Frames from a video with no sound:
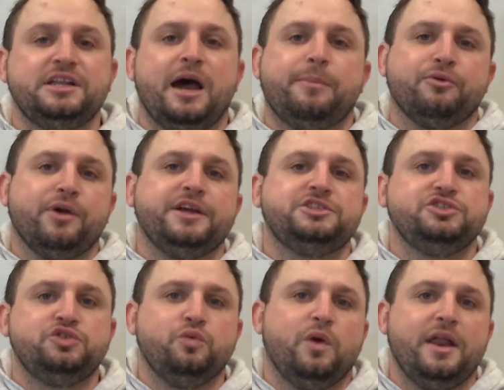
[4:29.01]
operation
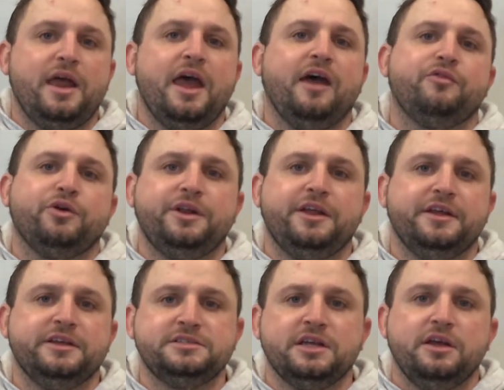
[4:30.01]
to whatever it
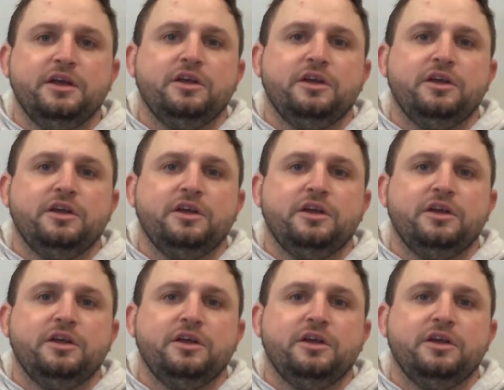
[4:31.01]
is